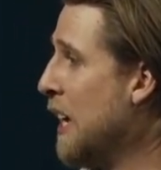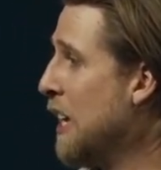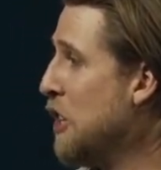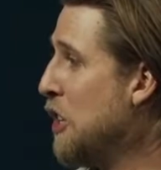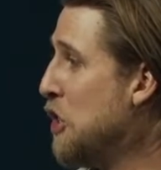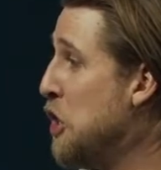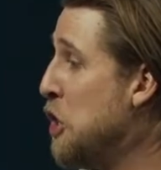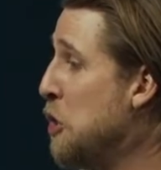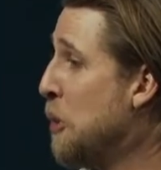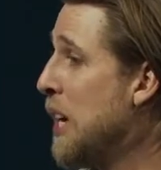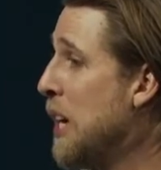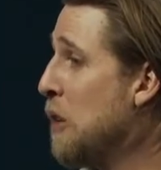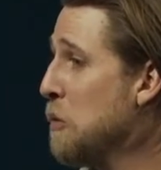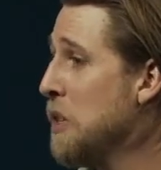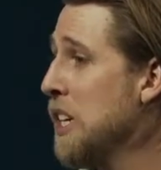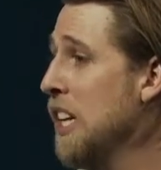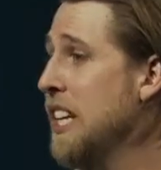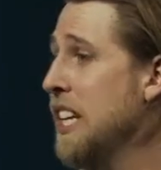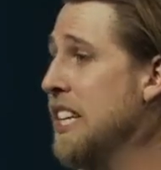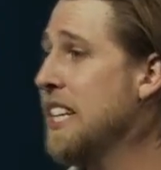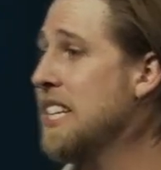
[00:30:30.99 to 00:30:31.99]
you get
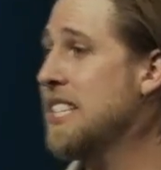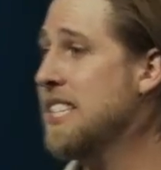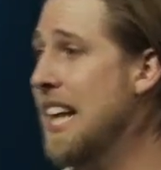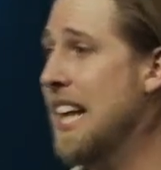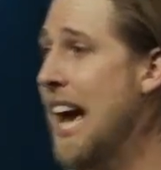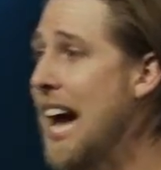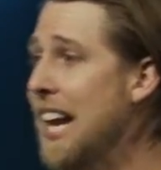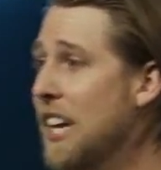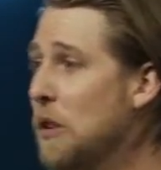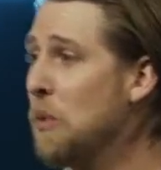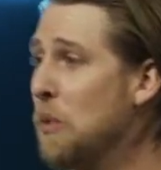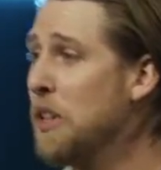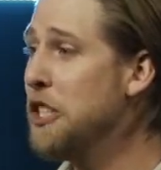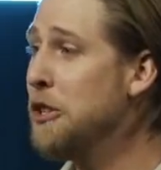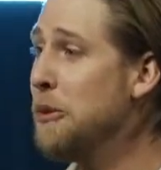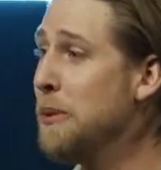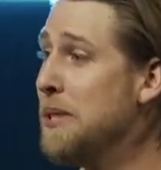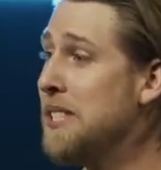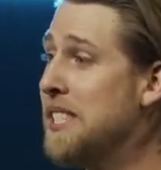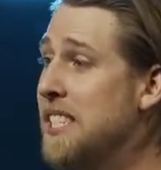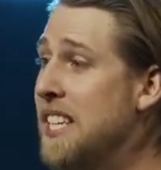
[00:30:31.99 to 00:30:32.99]
really excited when you
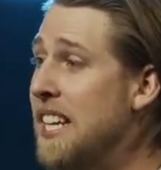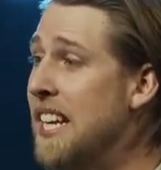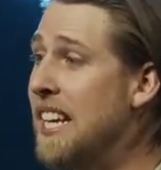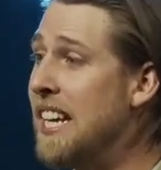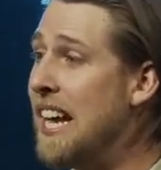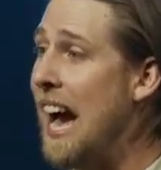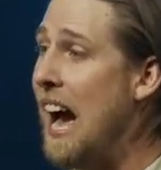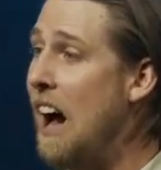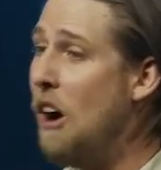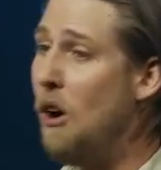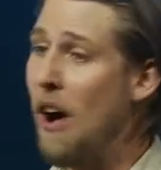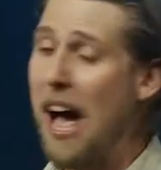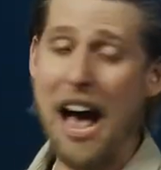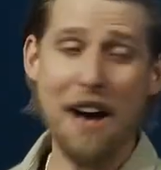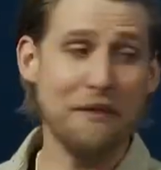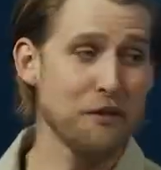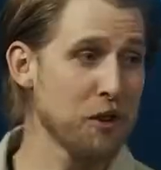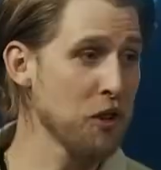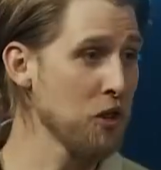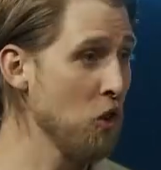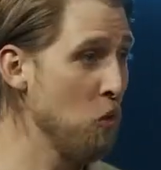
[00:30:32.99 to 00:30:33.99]
see how
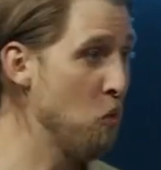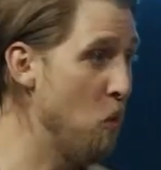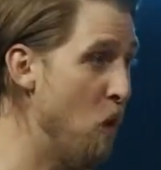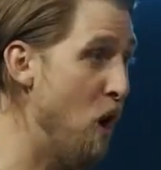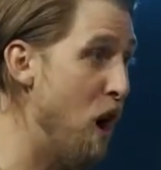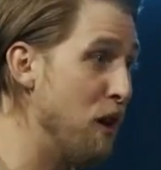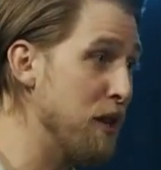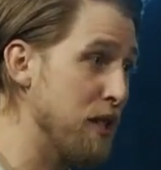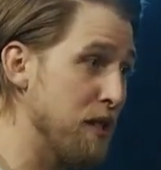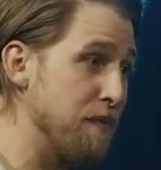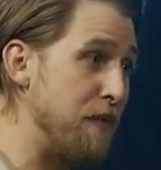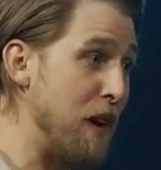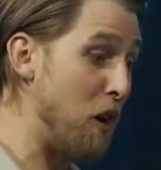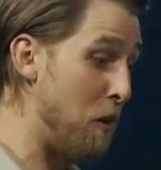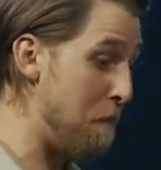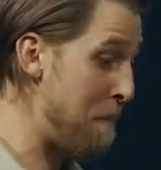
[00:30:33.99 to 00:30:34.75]
after the walls fell,